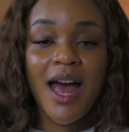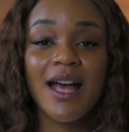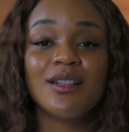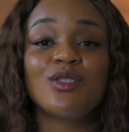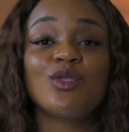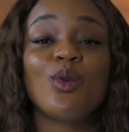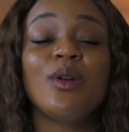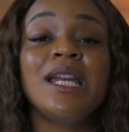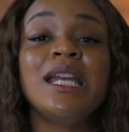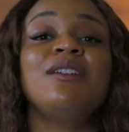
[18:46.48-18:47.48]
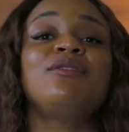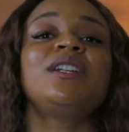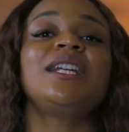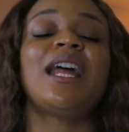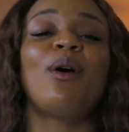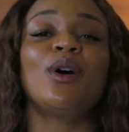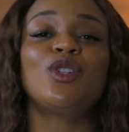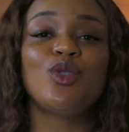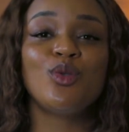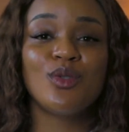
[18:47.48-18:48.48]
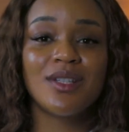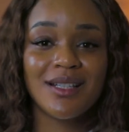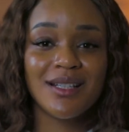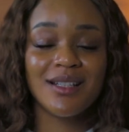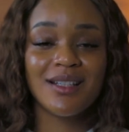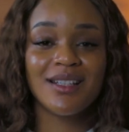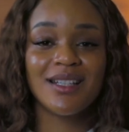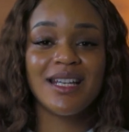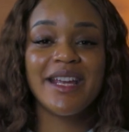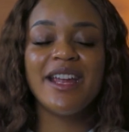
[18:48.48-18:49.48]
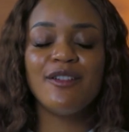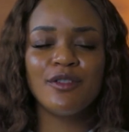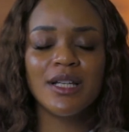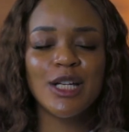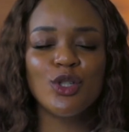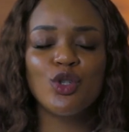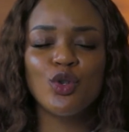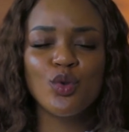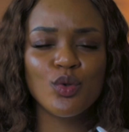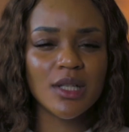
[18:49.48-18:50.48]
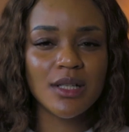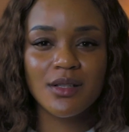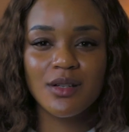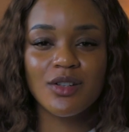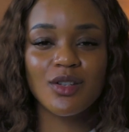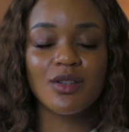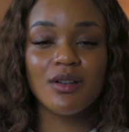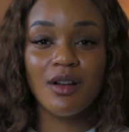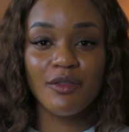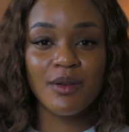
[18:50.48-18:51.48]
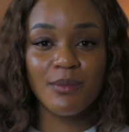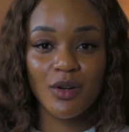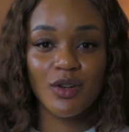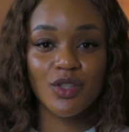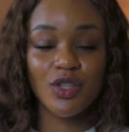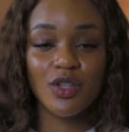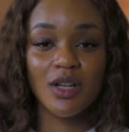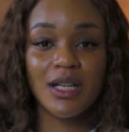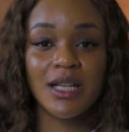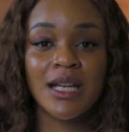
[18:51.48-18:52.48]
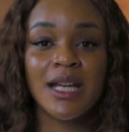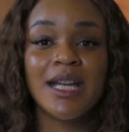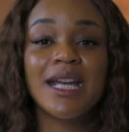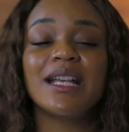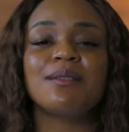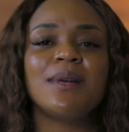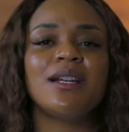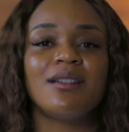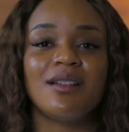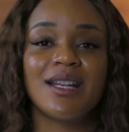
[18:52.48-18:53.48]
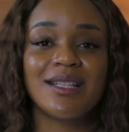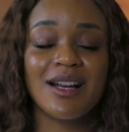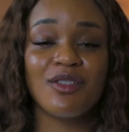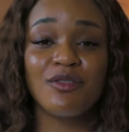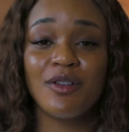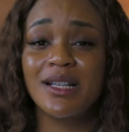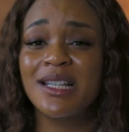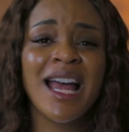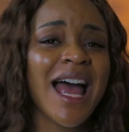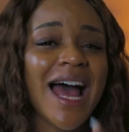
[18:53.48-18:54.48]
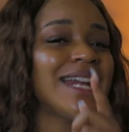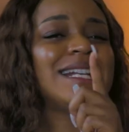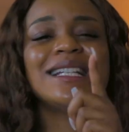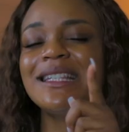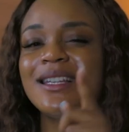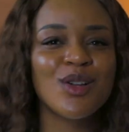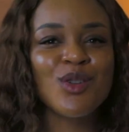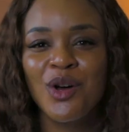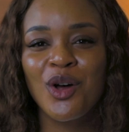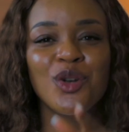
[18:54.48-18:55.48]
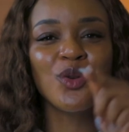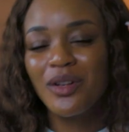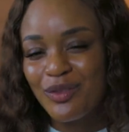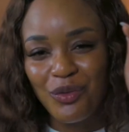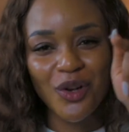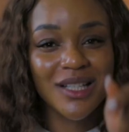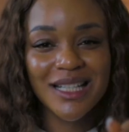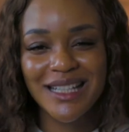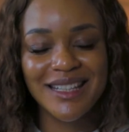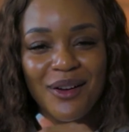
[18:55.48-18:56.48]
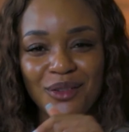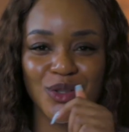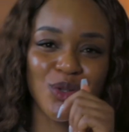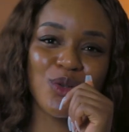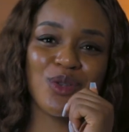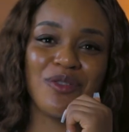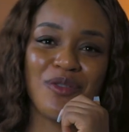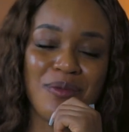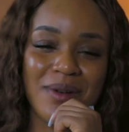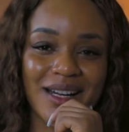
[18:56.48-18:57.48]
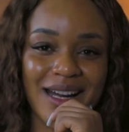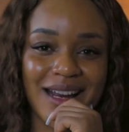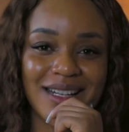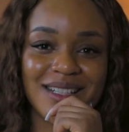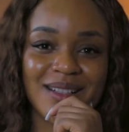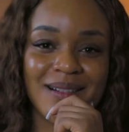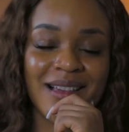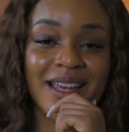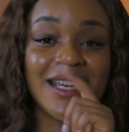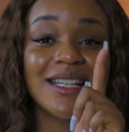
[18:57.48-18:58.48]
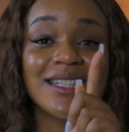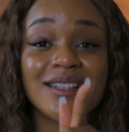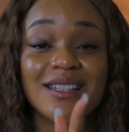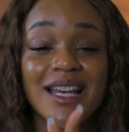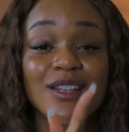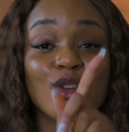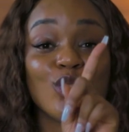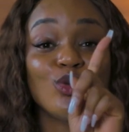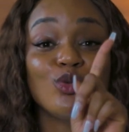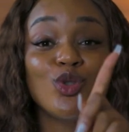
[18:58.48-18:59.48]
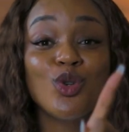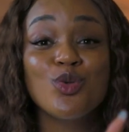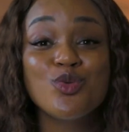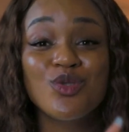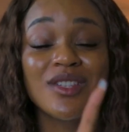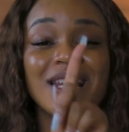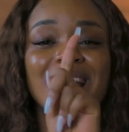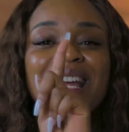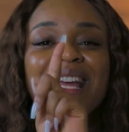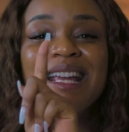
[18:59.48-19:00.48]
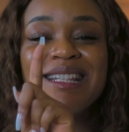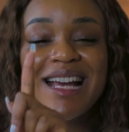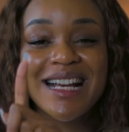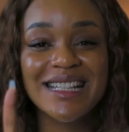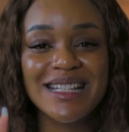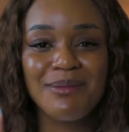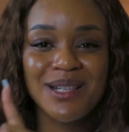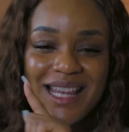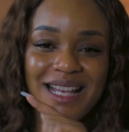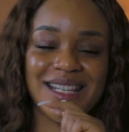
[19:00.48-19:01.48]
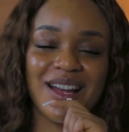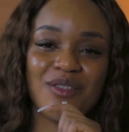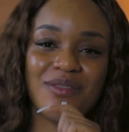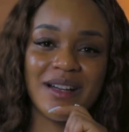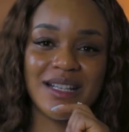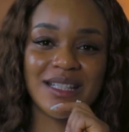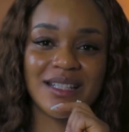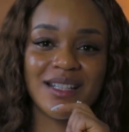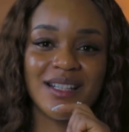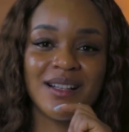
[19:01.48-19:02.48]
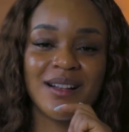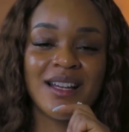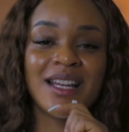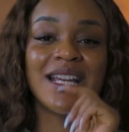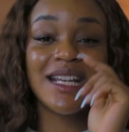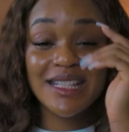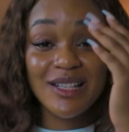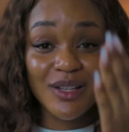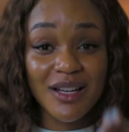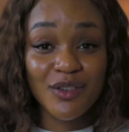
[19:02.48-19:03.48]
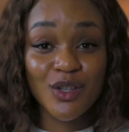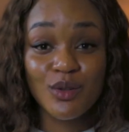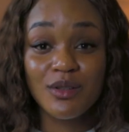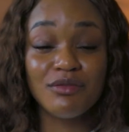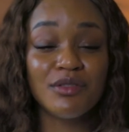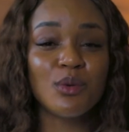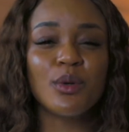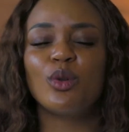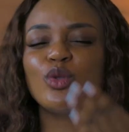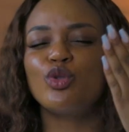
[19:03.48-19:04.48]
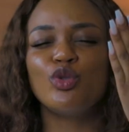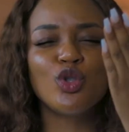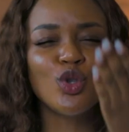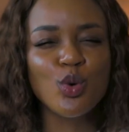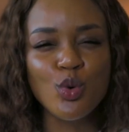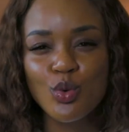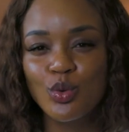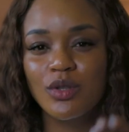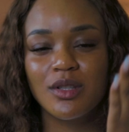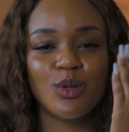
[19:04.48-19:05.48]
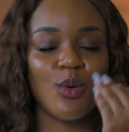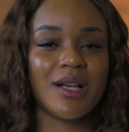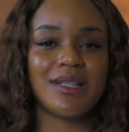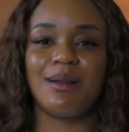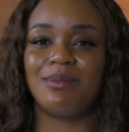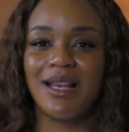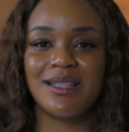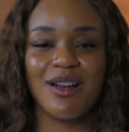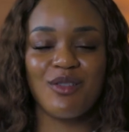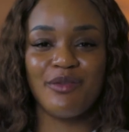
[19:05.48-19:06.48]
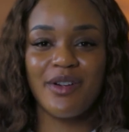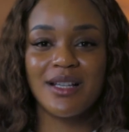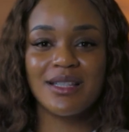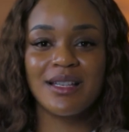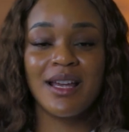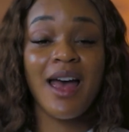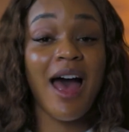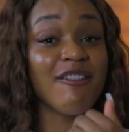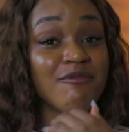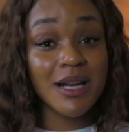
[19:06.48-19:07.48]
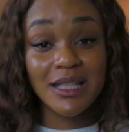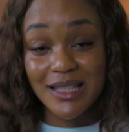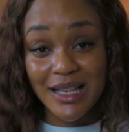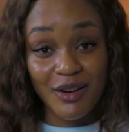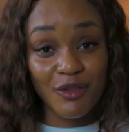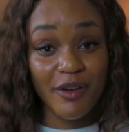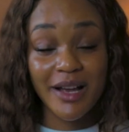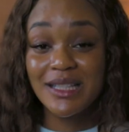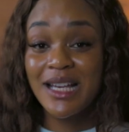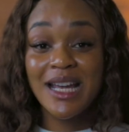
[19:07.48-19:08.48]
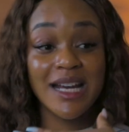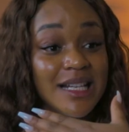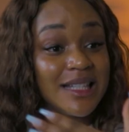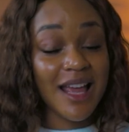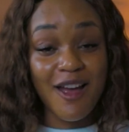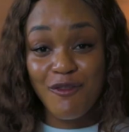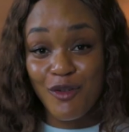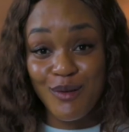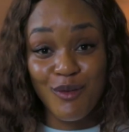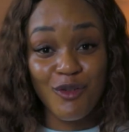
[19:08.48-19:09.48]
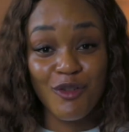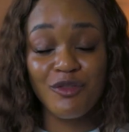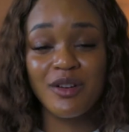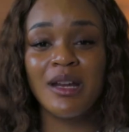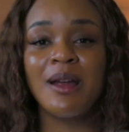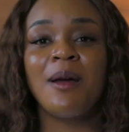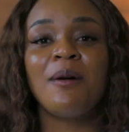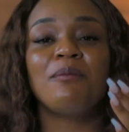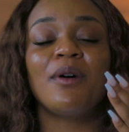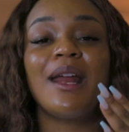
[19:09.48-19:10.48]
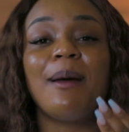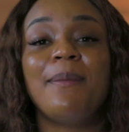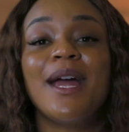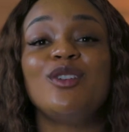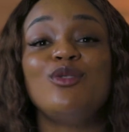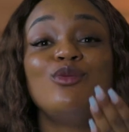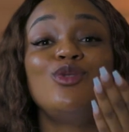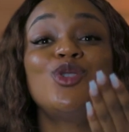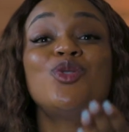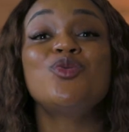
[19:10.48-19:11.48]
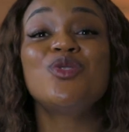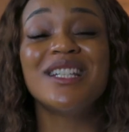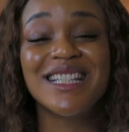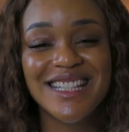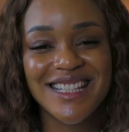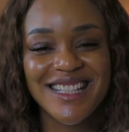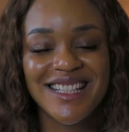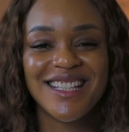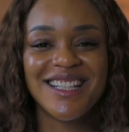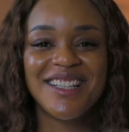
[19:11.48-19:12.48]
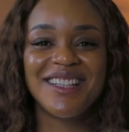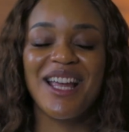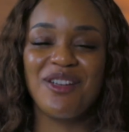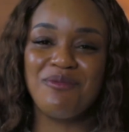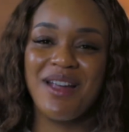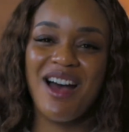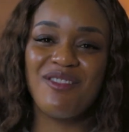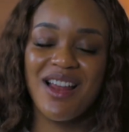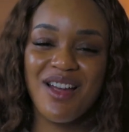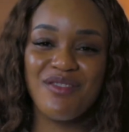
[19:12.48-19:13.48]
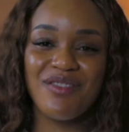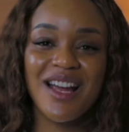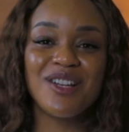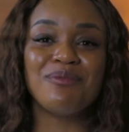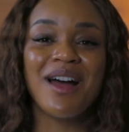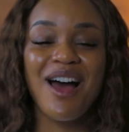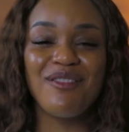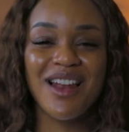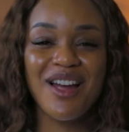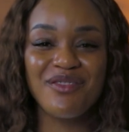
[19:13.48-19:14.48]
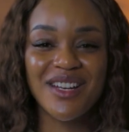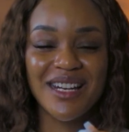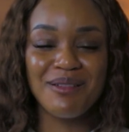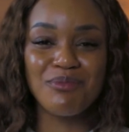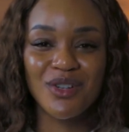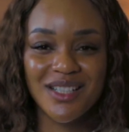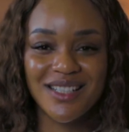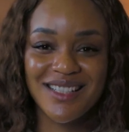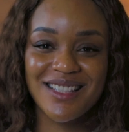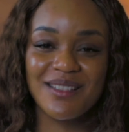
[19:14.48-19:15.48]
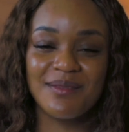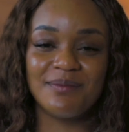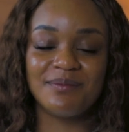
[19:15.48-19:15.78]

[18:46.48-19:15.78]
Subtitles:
And so even in our choosing, even in choosing to just love him unconditionally, he has made another sacrifice. And he's still not forcing it down the throat of all mankind. He still says to choose to accept that sacrifice. He's still giving you the free will to choose to accept that sacrifice. I've made the sacrifice. It's there for you for free. But I beg you, choose it, that you may have life, and you may have life in abundance.